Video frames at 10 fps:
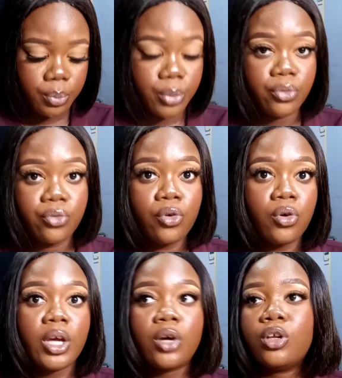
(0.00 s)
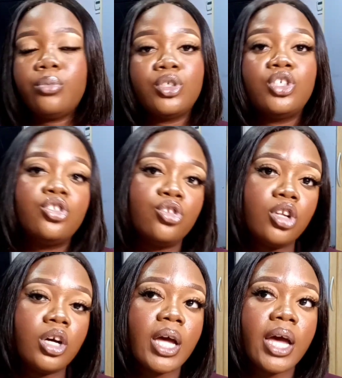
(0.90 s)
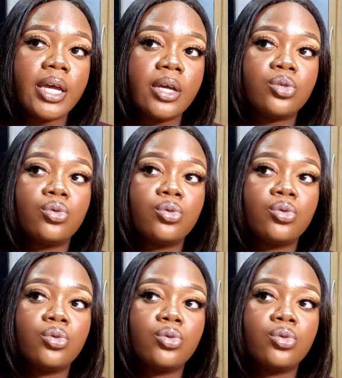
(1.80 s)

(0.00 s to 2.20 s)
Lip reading: people for hair color, but she's no longer here.